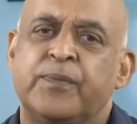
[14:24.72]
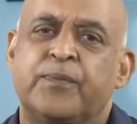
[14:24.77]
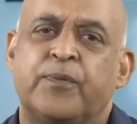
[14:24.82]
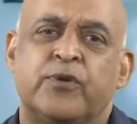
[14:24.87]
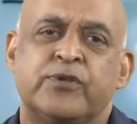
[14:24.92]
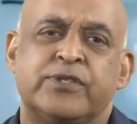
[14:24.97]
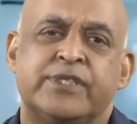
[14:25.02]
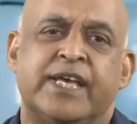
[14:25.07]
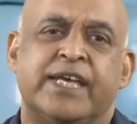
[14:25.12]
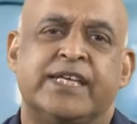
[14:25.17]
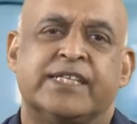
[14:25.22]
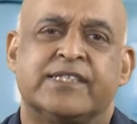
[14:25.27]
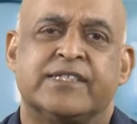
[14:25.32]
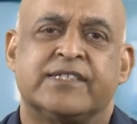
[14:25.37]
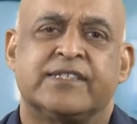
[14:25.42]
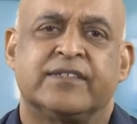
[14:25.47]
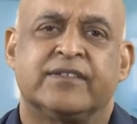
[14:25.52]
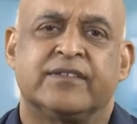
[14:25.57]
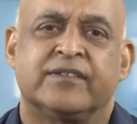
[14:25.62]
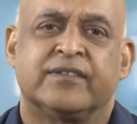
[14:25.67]

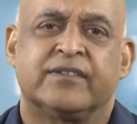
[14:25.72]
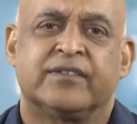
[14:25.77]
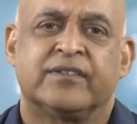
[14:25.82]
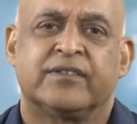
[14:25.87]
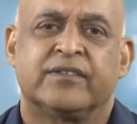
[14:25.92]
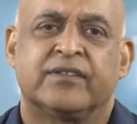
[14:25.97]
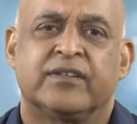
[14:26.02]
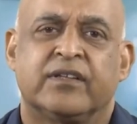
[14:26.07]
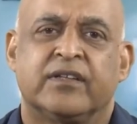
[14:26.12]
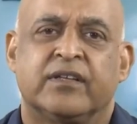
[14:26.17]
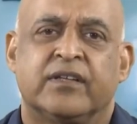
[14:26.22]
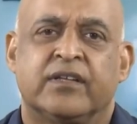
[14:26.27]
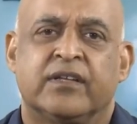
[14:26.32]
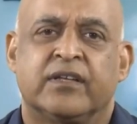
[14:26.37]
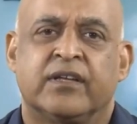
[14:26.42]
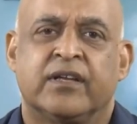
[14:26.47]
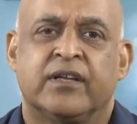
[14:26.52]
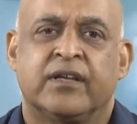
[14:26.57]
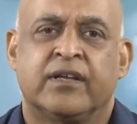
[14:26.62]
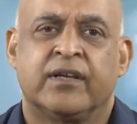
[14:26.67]
process,
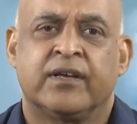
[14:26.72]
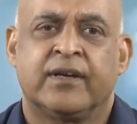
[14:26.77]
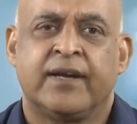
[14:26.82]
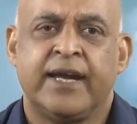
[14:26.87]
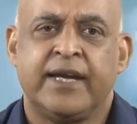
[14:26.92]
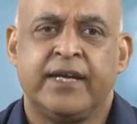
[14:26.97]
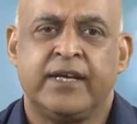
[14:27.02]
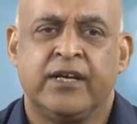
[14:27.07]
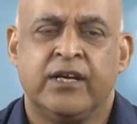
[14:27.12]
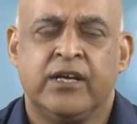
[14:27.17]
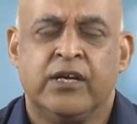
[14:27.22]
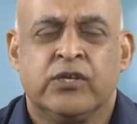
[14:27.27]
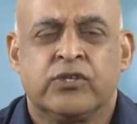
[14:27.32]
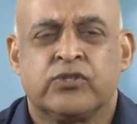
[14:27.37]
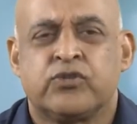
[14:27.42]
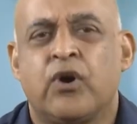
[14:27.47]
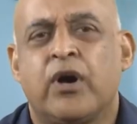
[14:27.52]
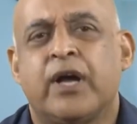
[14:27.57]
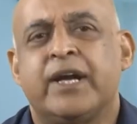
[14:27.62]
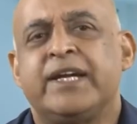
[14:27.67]
right.
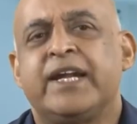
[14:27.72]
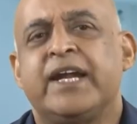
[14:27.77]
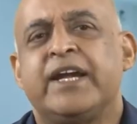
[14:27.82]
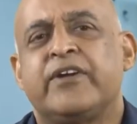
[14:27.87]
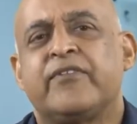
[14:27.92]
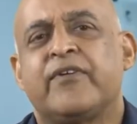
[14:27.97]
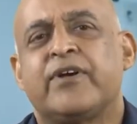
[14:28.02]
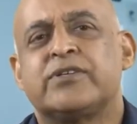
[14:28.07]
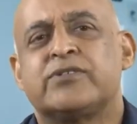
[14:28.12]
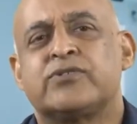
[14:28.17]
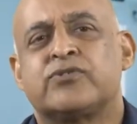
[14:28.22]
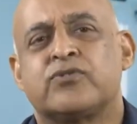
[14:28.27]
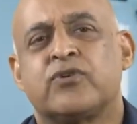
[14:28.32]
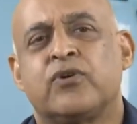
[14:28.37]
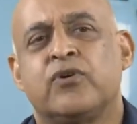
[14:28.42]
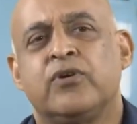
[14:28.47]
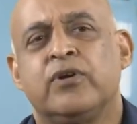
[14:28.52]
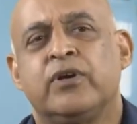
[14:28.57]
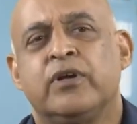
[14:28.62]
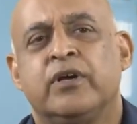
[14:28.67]
So, earlier it was
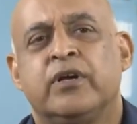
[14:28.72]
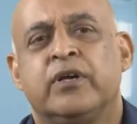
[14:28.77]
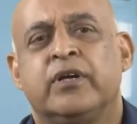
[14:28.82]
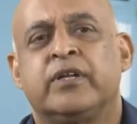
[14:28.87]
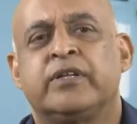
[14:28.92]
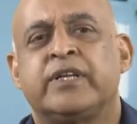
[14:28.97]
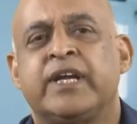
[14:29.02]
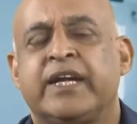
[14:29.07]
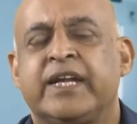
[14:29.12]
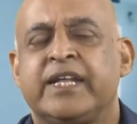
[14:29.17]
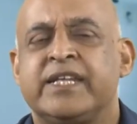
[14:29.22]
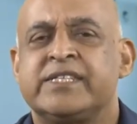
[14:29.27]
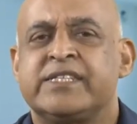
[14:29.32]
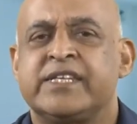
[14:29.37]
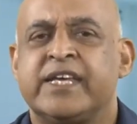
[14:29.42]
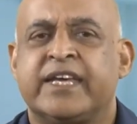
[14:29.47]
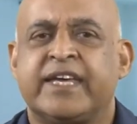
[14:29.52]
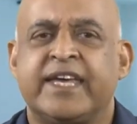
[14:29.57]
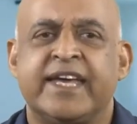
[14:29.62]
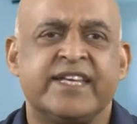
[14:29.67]
told uh, that is
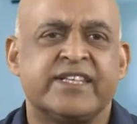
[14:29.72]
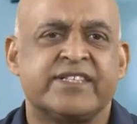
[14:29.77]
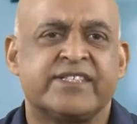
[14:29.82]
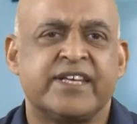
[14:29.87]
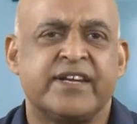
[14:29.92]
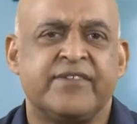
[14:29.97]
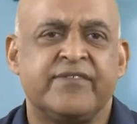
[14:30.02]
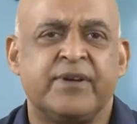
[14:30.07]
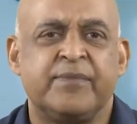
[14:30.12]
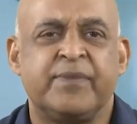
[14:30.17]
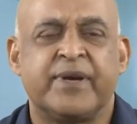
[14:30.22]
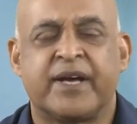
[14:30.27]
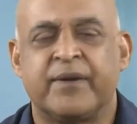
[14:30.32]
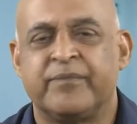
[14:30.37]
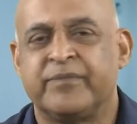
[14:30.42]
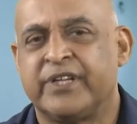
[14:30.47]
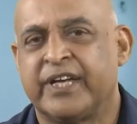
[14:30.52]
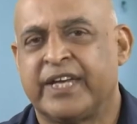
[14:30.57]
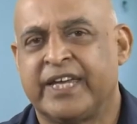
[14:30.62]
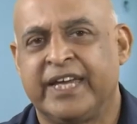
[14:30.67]
the king's son will
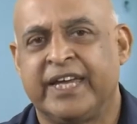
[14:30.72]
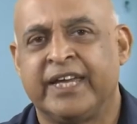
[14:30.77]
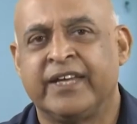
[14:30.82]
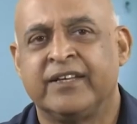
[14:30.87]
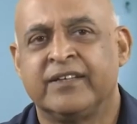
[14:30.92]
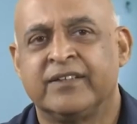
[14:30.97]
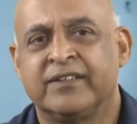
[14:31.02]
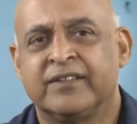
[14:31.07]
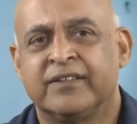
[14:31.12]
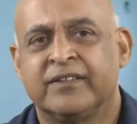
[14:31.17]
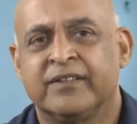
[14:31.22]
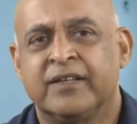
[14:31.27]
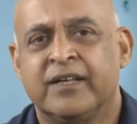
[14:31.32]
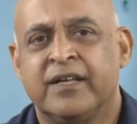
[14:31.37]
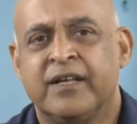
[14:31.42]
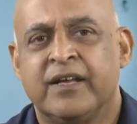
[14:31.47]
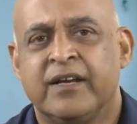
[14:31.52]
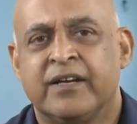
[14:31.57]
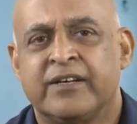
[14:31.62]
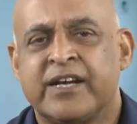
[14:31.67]
become the king,
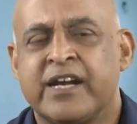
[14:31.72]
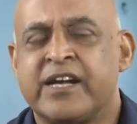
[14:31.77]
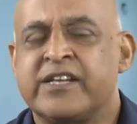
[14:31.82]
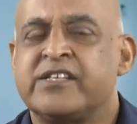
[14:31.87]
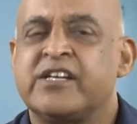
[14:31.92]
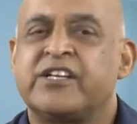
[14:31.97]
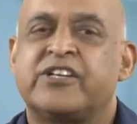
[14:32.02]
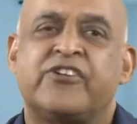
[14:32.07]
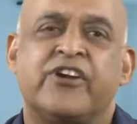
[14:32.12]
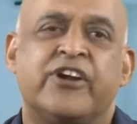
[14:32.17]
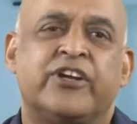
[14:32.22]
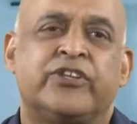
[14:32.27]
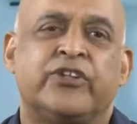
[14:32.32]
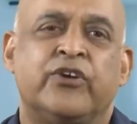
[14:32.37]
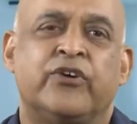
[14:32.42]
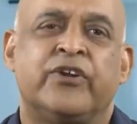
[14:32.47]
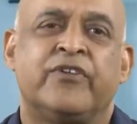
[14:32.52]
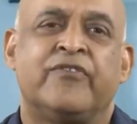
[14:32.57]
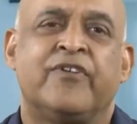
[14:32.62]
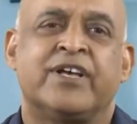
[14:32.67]
that is a trait
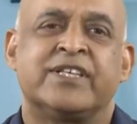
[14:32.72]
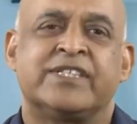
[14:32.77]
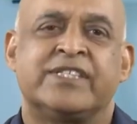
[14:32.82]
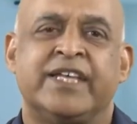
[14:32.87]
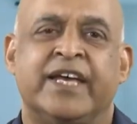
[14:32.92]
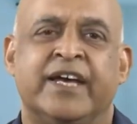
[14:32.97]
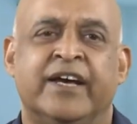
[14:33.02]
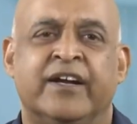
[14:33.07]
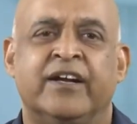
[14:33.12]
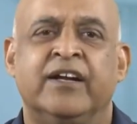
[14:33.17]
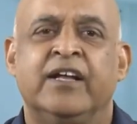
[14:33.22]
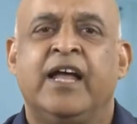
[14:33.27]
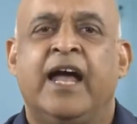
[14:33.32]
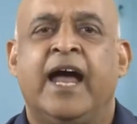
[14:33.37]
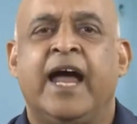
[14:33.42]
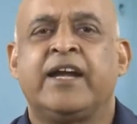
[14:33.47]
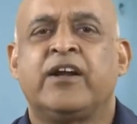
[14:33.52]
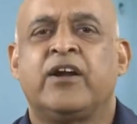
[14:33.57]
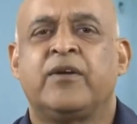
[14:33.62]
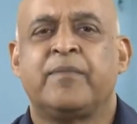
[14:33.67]
theory was there,
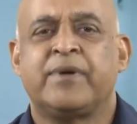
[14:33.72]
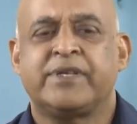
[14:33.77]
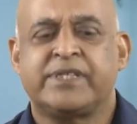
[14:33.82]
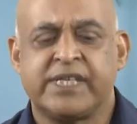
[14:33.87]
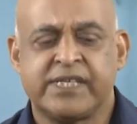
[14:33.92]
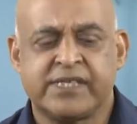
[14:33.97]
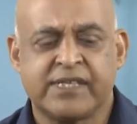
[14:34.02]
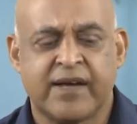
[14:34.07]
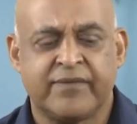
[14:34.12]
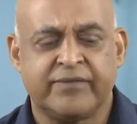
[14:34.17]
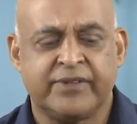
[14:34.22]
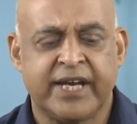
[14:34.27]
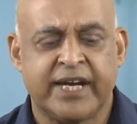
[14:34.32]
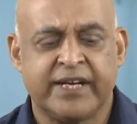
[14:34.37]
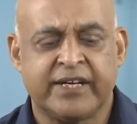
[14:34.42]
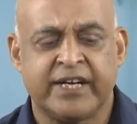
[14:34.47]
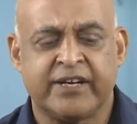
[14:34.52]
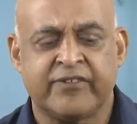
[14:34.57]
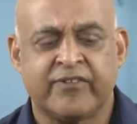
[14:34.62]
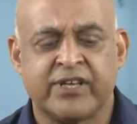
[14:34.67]
and on basis of
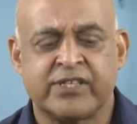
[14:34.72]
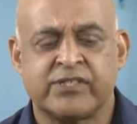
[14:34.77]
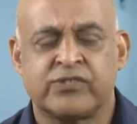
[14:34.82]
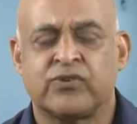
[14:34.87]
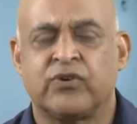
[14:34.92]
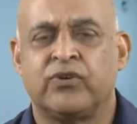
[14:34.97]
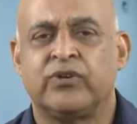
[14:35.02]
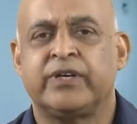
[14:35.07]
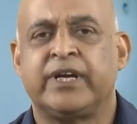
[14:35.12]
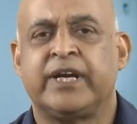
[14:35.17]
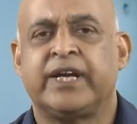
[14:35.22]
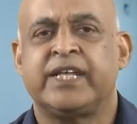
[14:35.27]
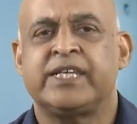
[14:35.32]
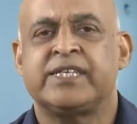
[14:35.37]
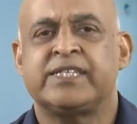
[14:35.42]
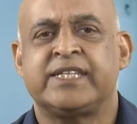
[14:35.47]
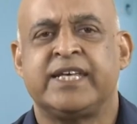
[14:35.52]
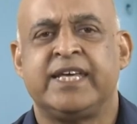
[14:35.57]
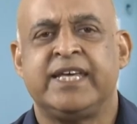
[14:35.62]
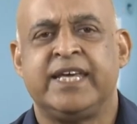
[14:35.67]
that it was told that
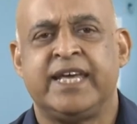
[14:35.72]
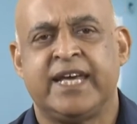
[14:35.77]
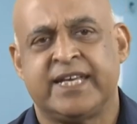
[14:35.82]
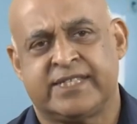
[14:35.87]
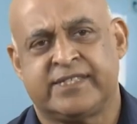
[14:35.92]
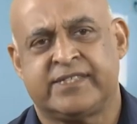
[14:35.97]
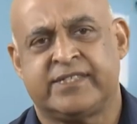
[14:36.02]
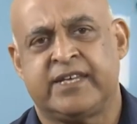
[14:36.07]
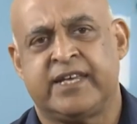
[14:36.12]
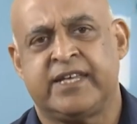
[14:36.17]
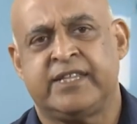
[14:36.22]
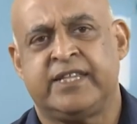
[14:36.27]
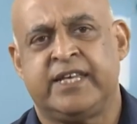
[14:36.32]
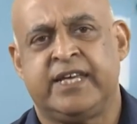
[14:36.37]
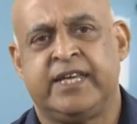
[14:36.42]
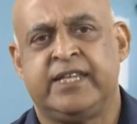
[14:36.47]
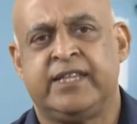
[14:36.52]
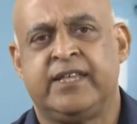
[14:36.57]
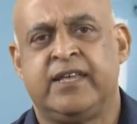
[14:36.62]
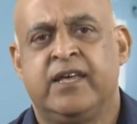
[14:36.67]
is the yes the,
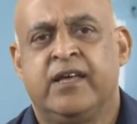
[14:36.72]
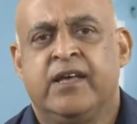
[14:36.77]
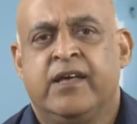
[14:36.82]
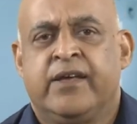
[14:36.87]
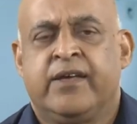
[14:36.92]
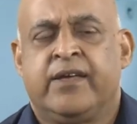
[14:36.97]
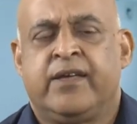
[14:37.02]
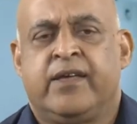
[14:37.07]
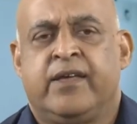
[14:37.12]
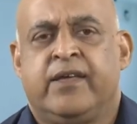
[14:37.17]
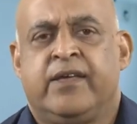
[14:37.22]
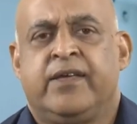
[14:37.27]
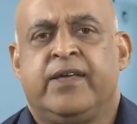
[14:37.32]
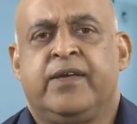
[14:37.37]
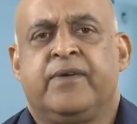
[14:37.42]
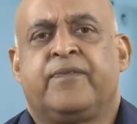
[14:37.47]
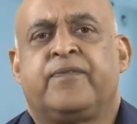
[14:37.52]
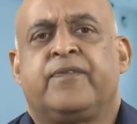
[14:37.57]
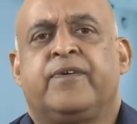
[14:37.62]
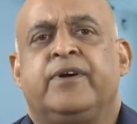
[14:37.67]
the
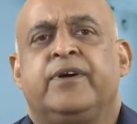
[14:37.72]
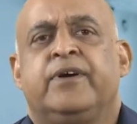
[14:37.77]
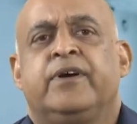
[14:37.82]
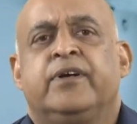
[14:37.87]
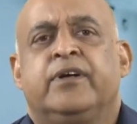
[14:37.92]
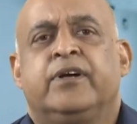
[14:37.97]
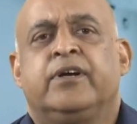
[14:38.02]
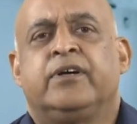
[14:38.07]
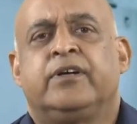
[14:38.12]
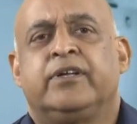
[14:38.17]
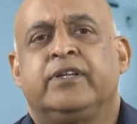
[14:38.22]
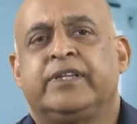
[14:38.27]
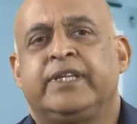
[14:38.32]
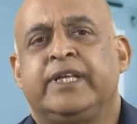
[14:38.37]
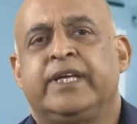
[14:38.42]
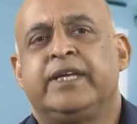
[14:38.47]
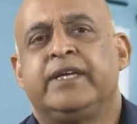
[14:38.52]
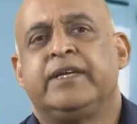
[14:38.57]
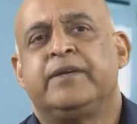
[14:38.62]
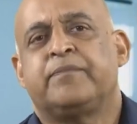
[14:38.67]
if uh, uh,
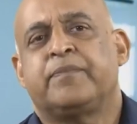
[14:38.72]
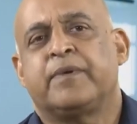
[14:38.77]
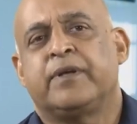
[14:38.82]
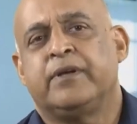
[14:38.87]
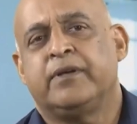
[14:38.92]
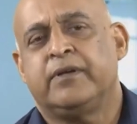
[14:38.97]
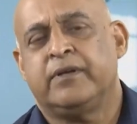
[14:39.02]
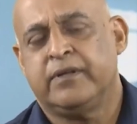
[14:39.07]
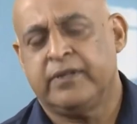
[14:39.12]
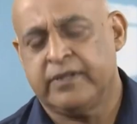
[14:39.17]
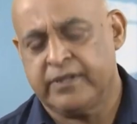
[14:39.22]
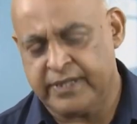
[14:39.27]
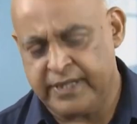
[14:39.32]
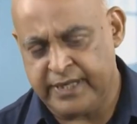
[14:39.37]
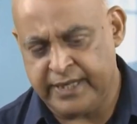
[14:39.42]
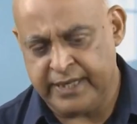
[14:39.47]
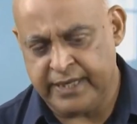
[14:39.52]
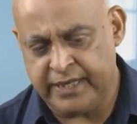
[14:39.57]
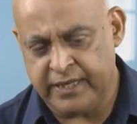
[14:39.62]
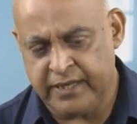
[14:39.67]
the, uh,
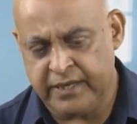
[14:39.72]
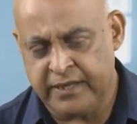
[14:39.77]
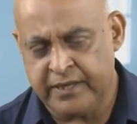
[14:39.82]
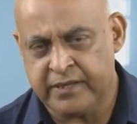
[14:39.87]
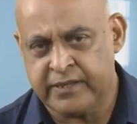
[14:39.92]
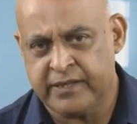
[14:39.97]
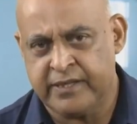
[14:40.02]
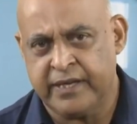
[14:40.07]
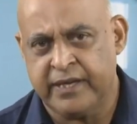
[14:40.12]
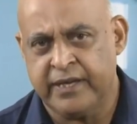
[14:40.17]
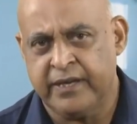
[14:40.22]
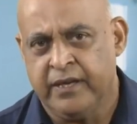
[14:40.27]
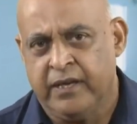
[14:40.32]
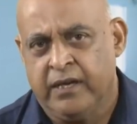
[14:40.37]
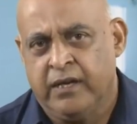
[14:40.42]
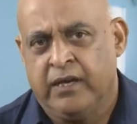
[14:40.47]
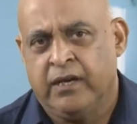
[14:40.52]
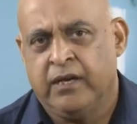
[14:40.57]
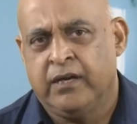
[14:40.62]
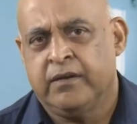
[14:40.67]
the the
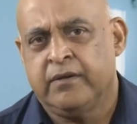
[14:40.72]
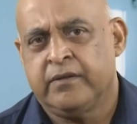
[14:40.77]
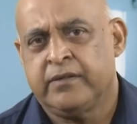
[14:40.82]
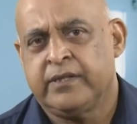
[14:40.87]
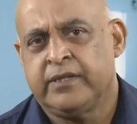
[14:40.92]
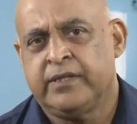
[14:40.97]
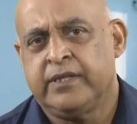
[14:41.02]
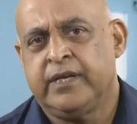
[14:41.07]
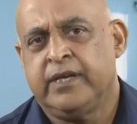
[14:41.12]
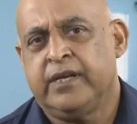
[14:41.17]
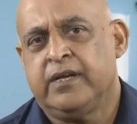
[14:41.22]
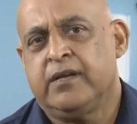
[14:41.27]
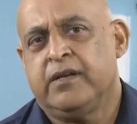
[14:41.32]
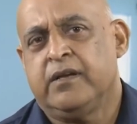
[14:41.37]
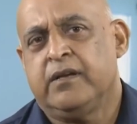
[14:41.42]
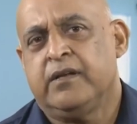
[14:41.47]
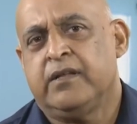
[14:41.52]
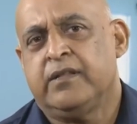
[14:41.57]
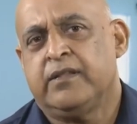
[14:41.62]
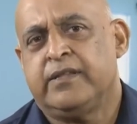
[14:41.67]
uh, the
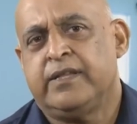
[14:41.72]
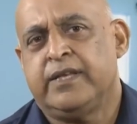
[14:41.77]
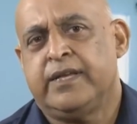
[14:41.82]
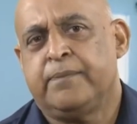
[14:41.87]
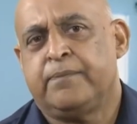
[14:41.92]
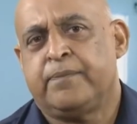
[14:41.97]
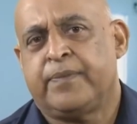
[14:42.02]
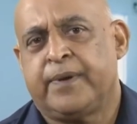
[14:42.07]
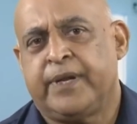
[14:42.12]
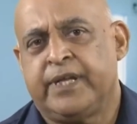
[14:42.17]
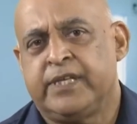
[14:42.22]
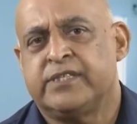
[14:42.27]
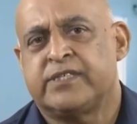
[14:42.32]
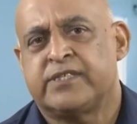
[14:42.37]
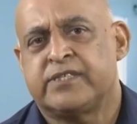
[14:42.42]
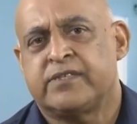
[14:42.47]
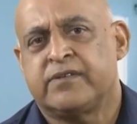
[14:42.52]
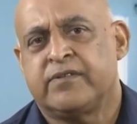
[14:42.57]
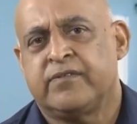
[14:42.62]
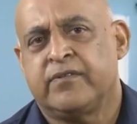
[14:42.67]
uh, the
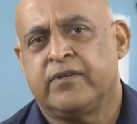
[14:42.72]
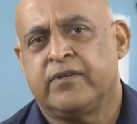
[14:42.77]
prince